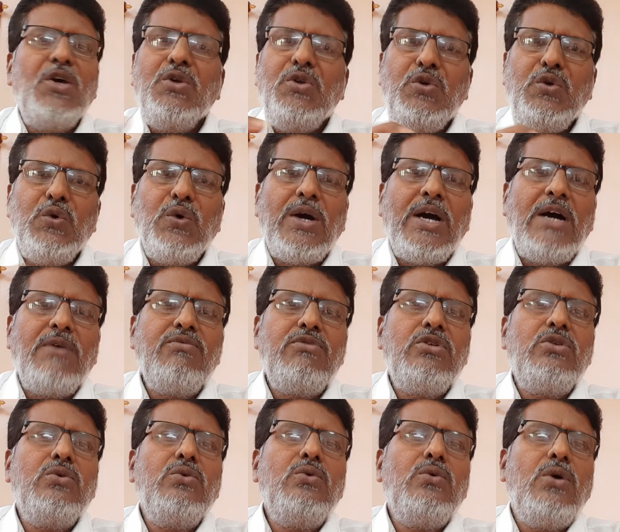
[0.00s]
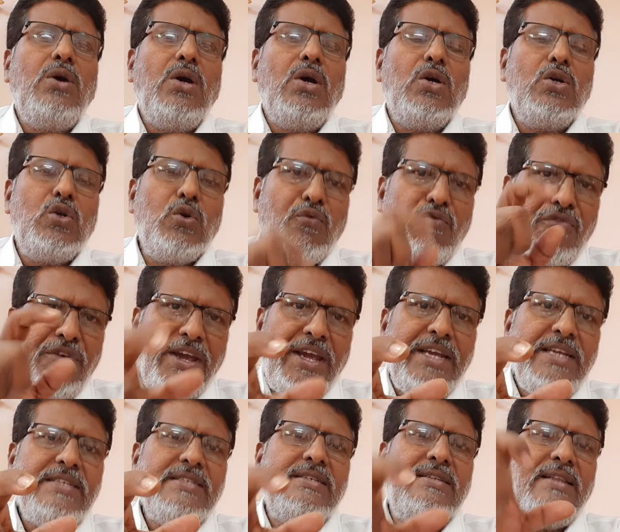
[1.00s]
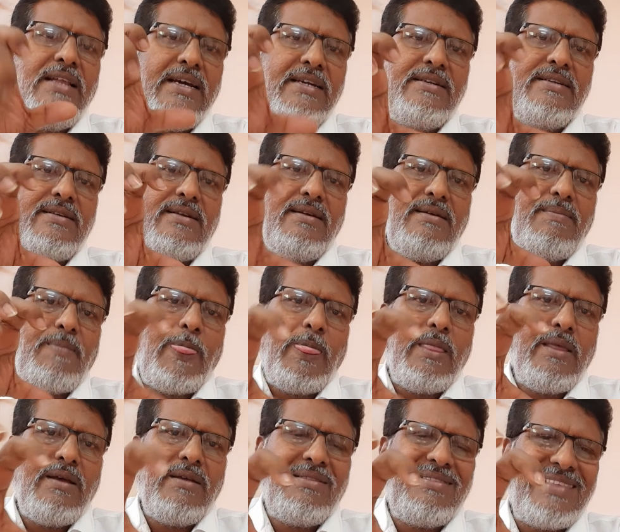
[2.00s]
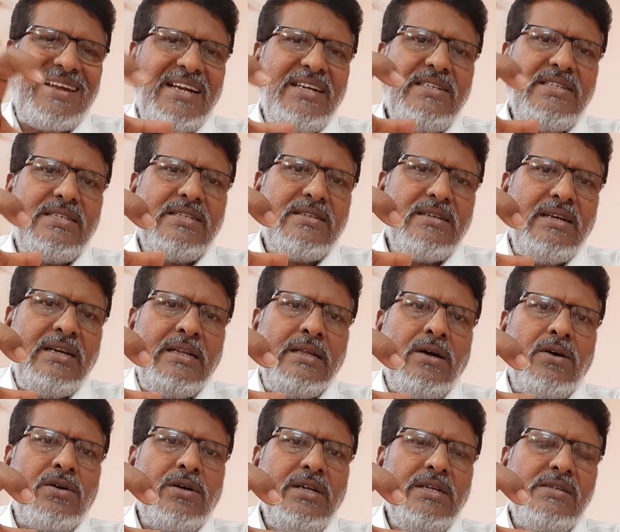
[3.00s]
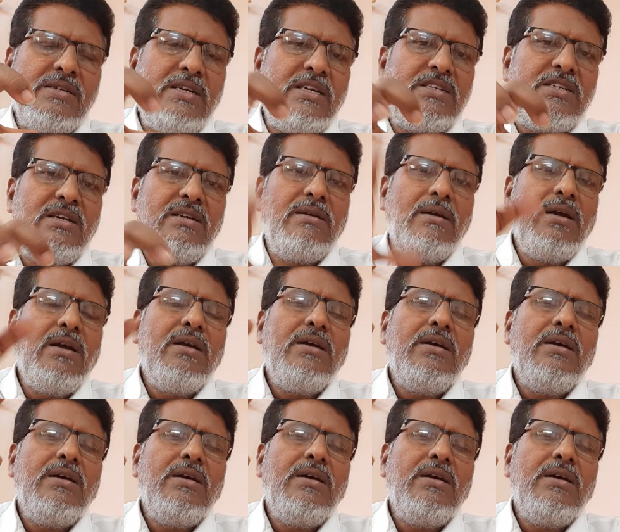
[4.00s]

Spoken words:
you have to face that threats in our organization.